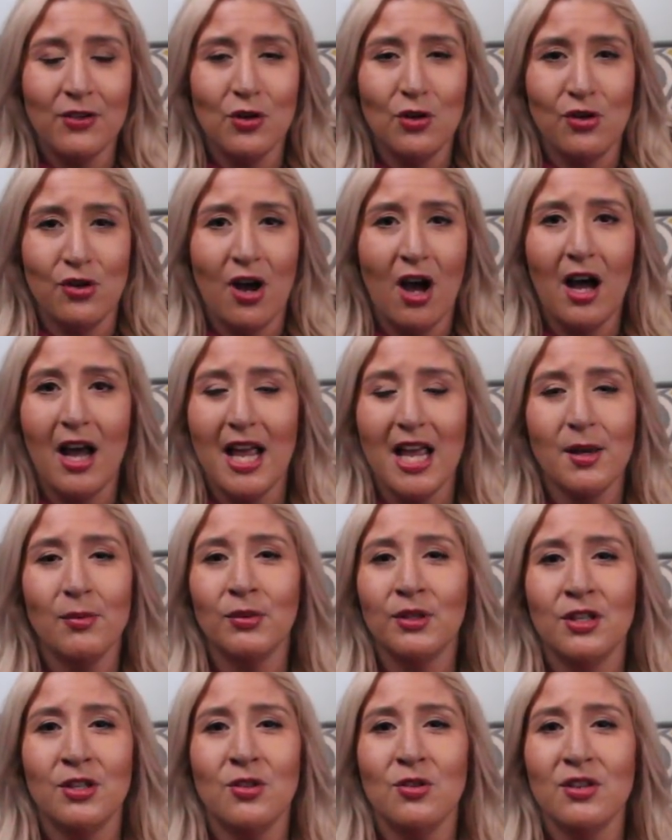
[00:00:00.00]
You're not able
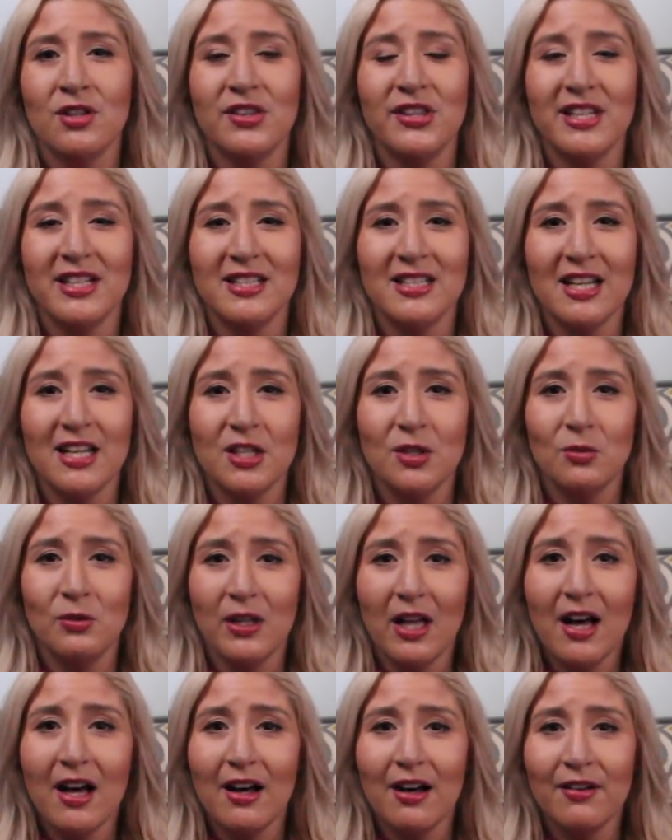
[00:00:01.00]
to do the things that you
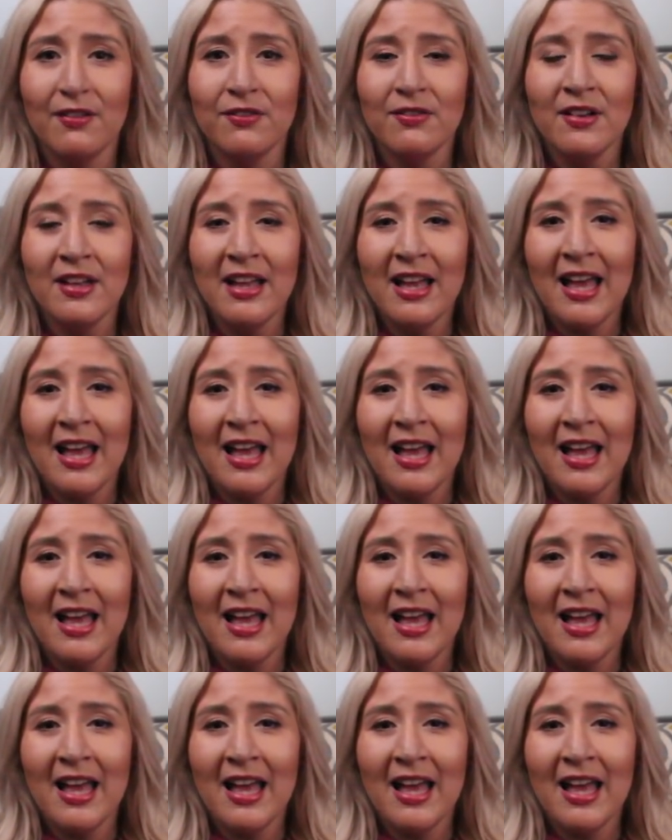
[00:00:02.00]
love.